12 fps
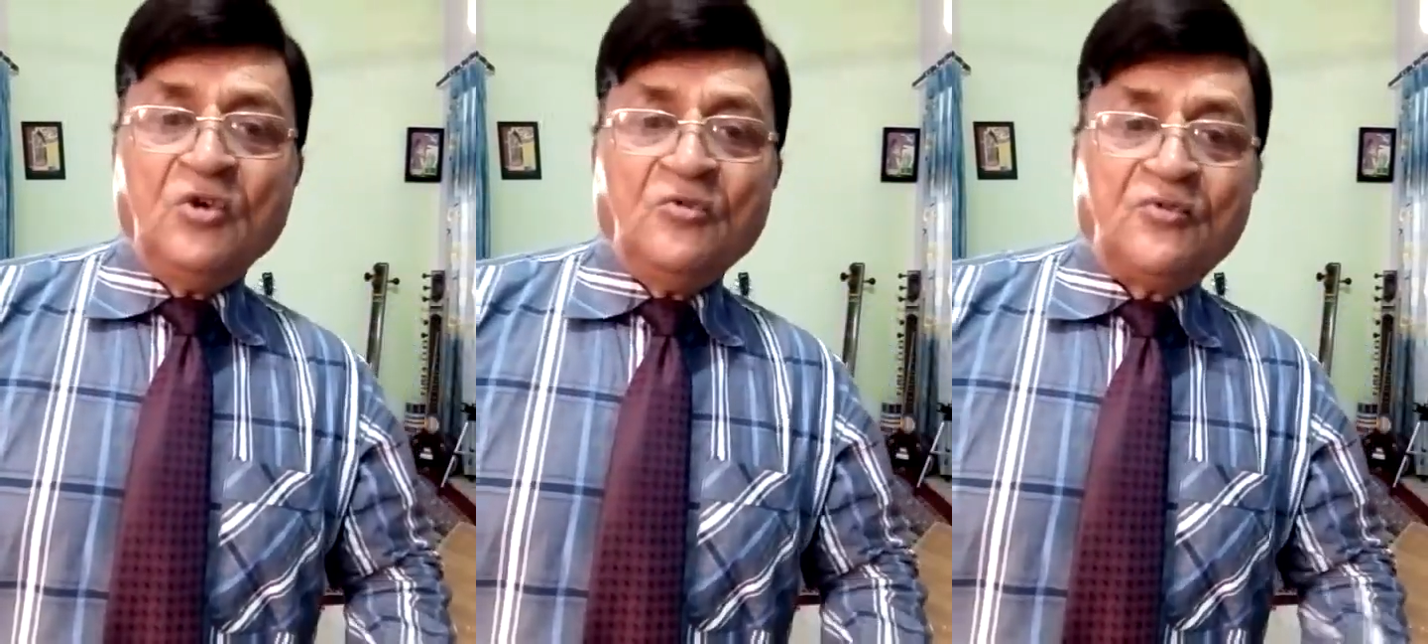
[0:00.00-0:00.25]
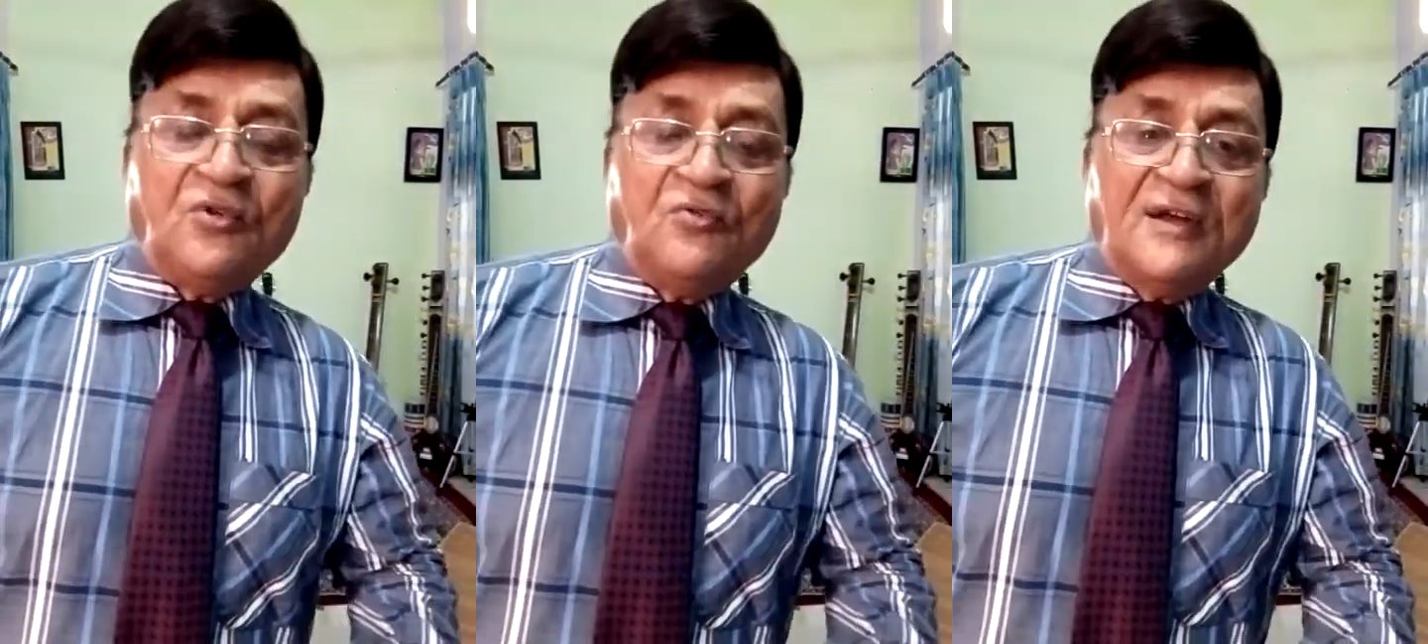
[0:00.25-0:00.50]

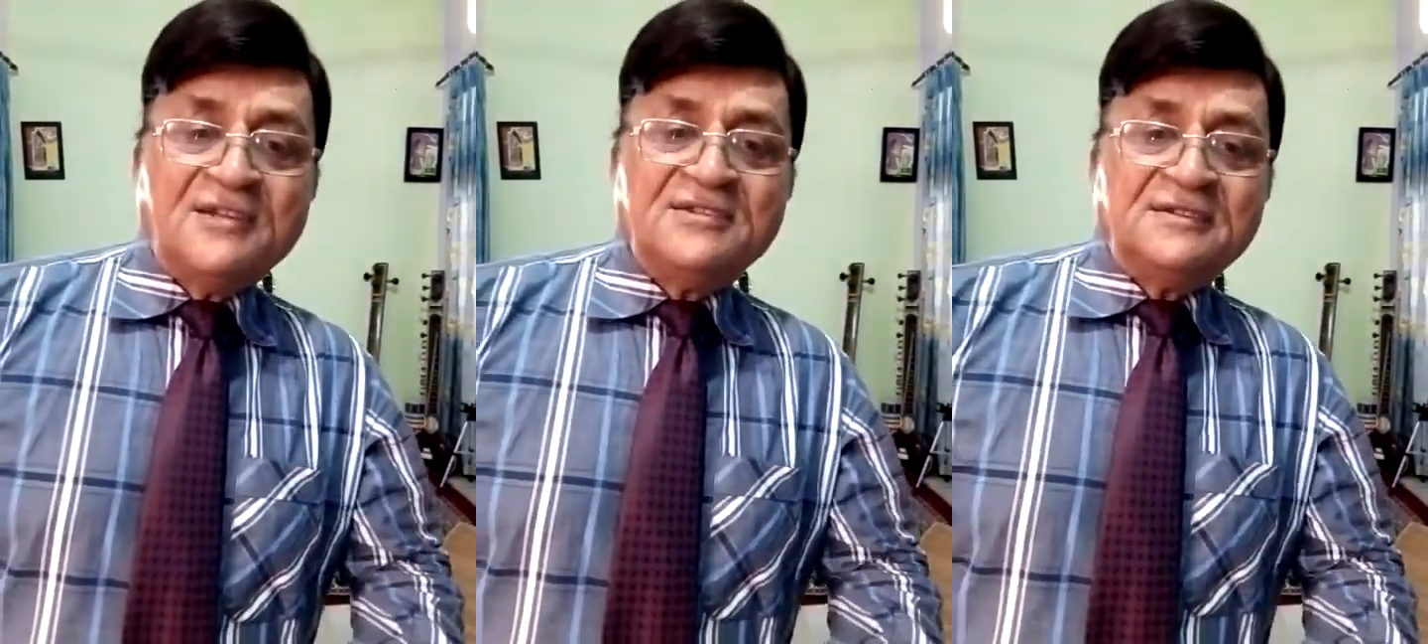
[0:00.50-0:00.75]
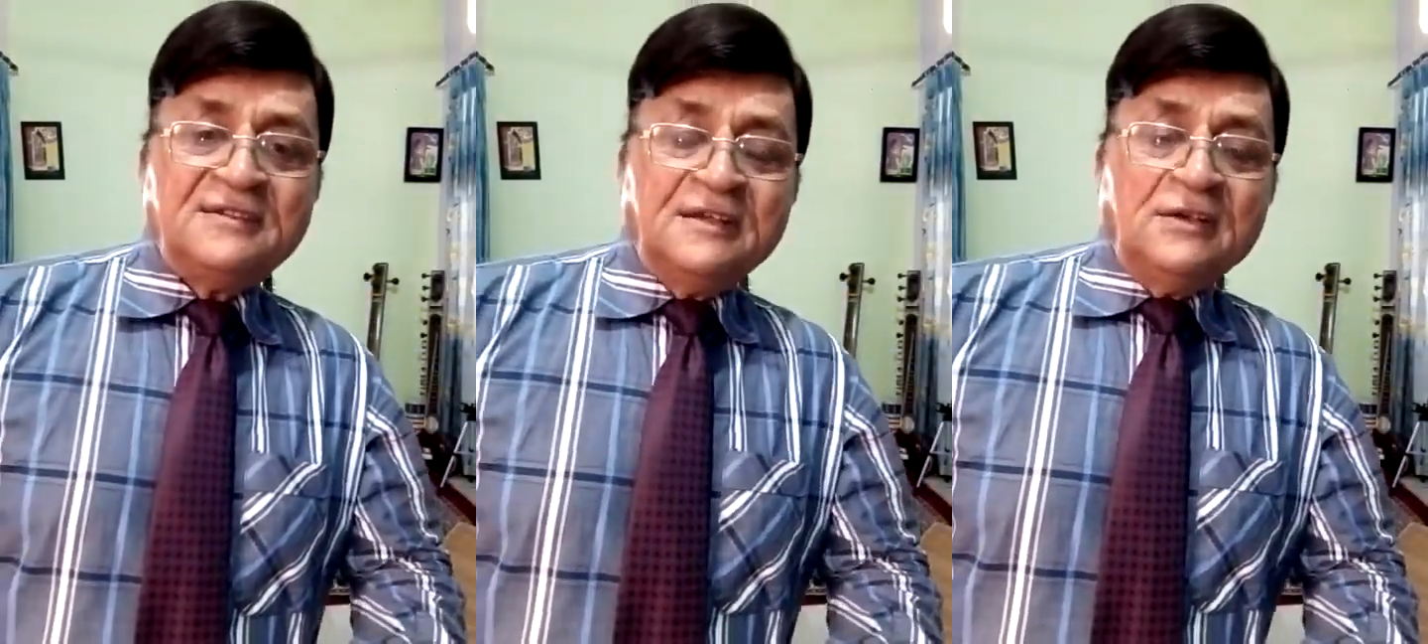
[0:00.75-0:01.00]
from
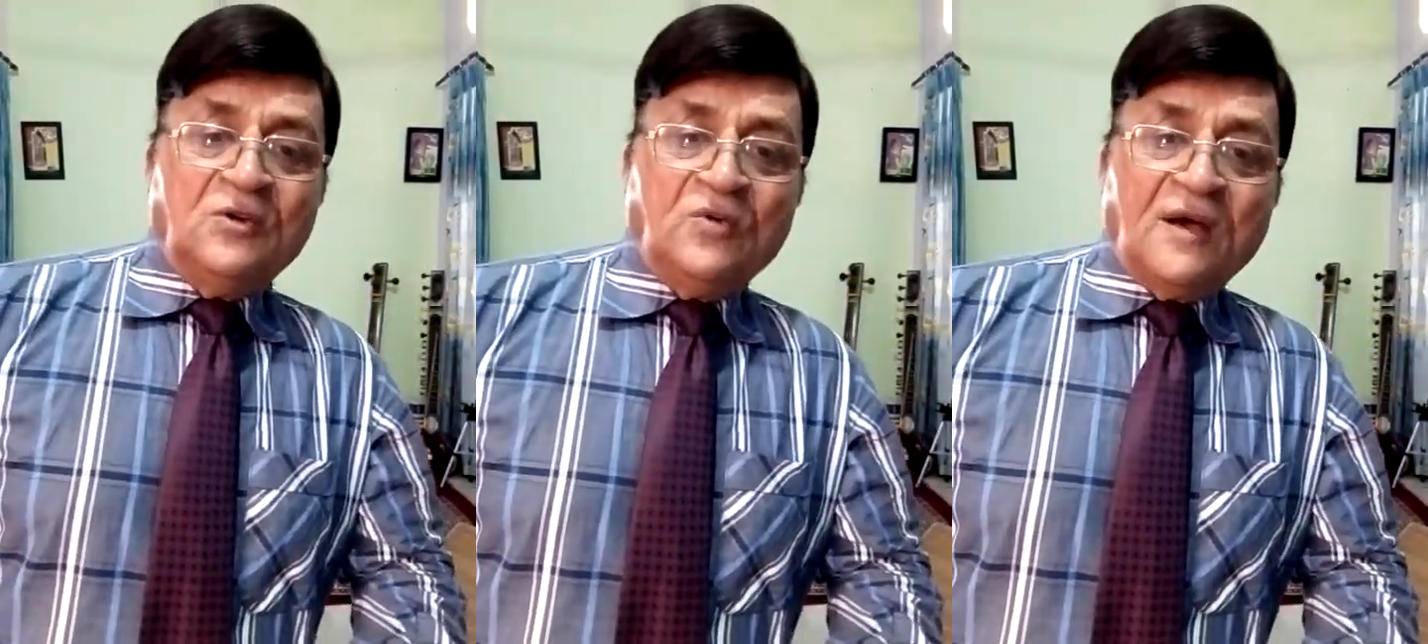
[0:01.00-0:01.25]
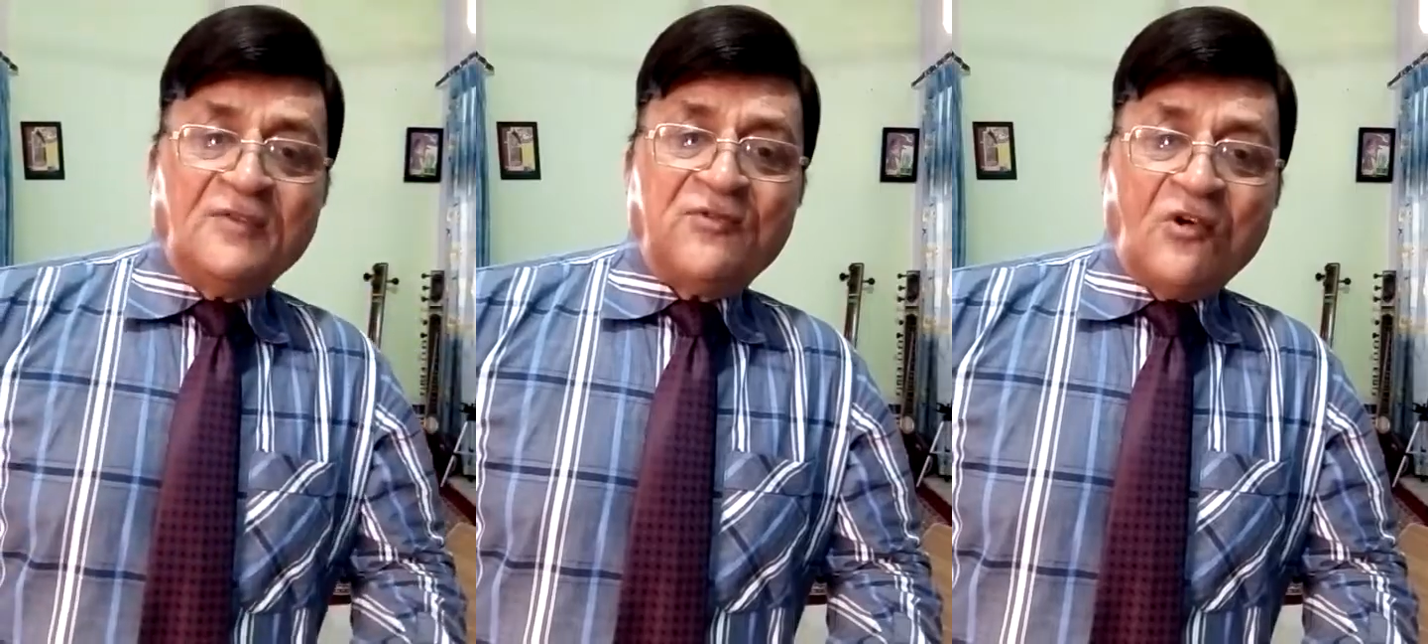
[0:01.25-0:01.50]

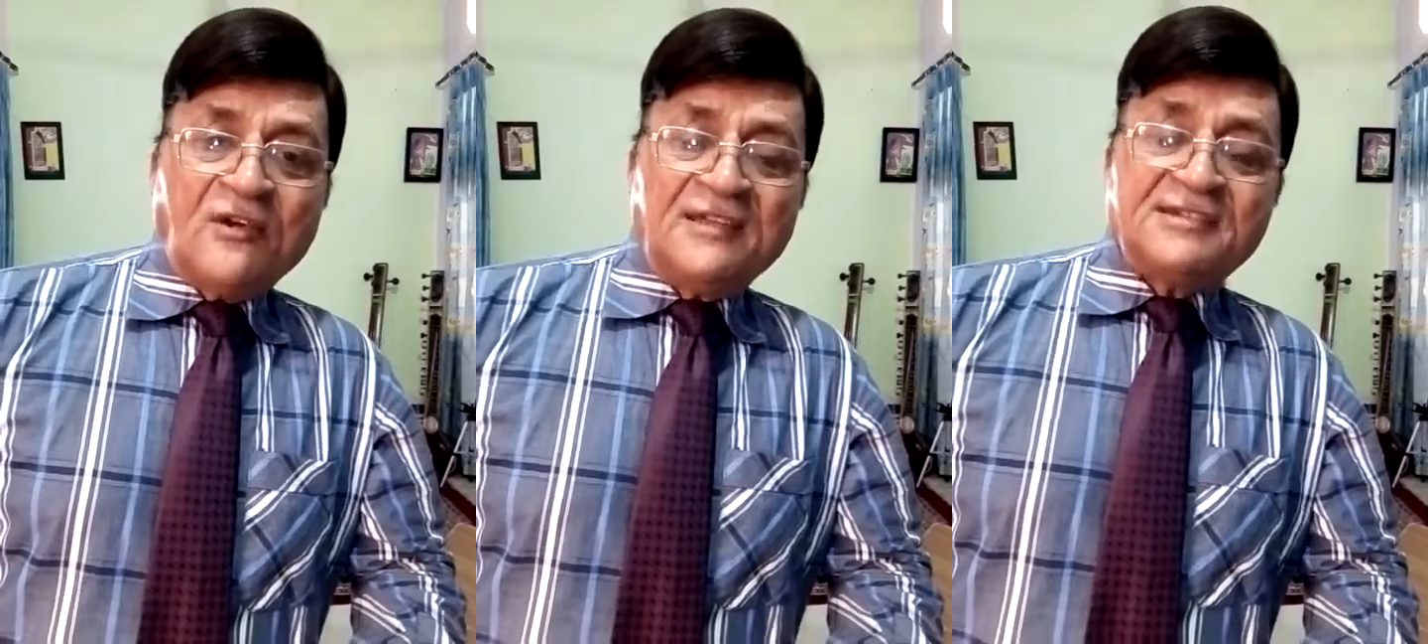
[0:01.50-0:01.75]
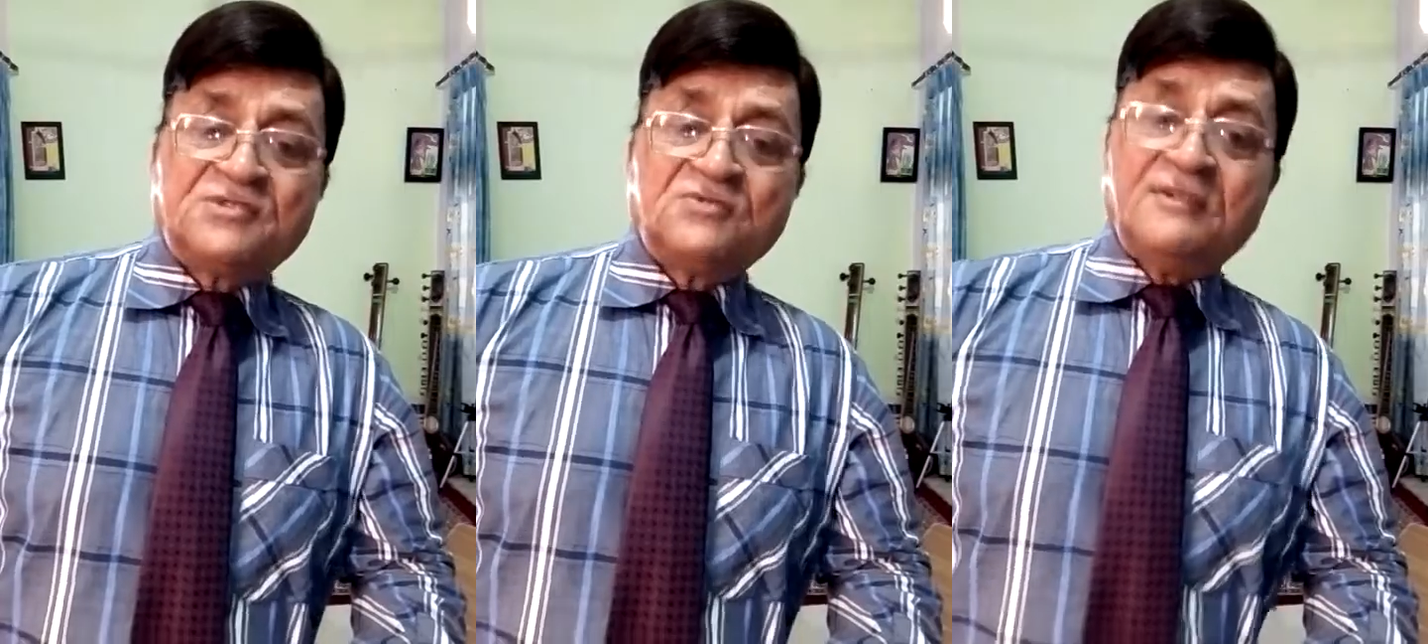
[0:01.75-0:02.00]
one
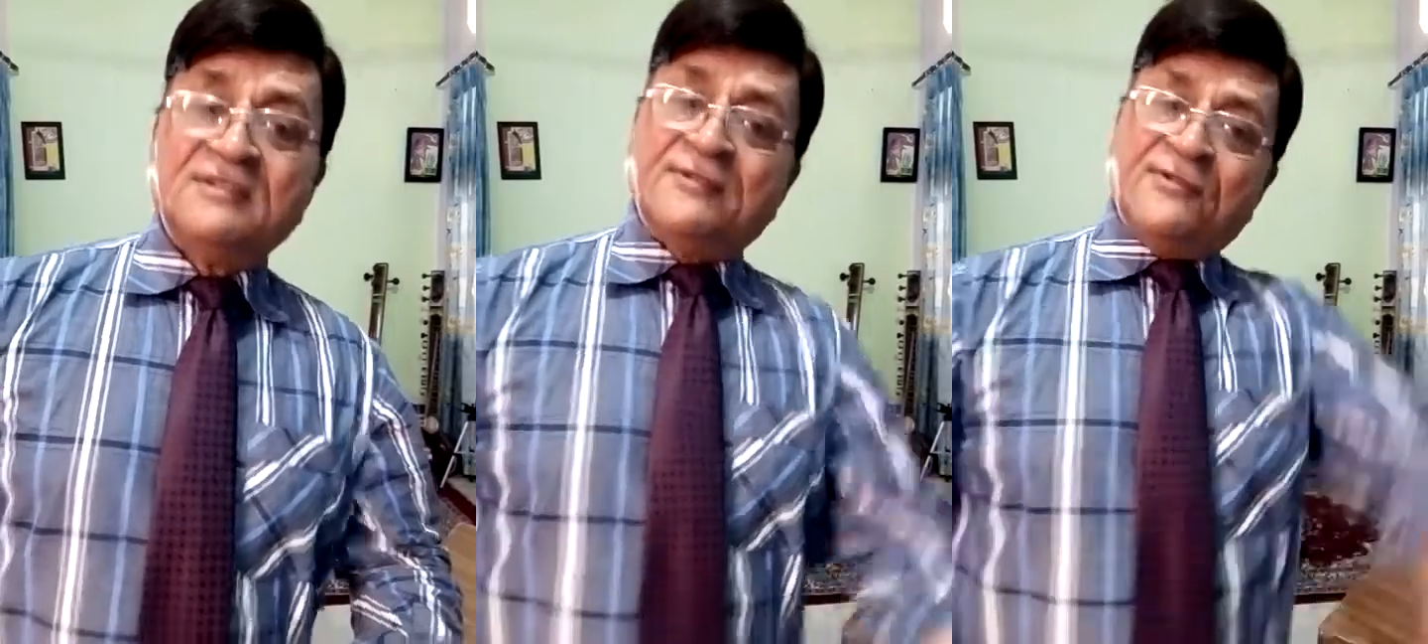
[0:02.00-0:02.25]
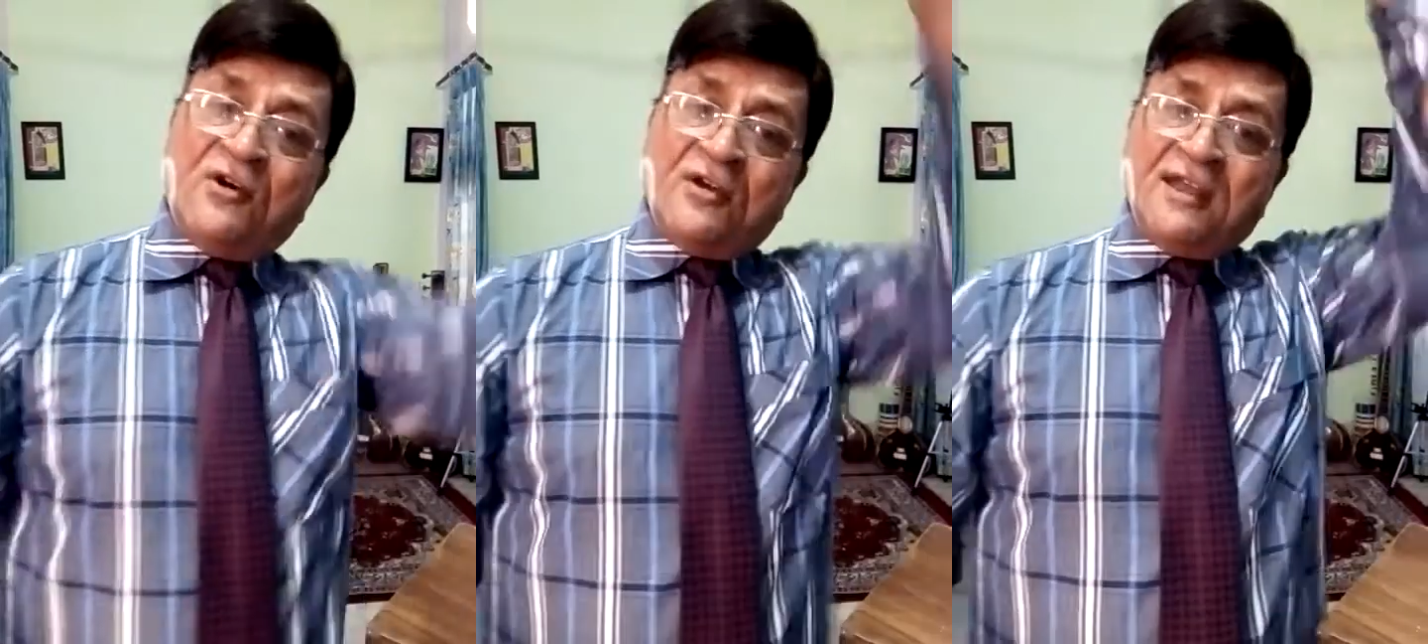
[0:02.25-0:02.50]
forest to other
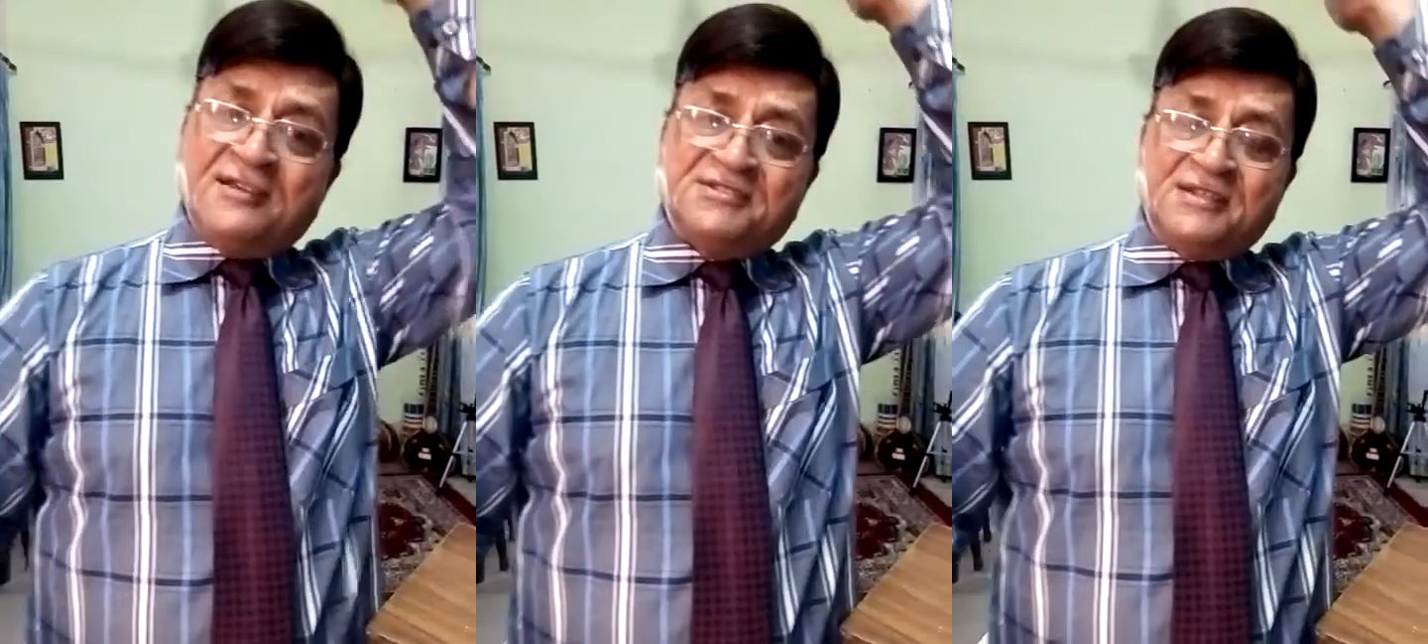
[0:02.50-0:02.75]
forest,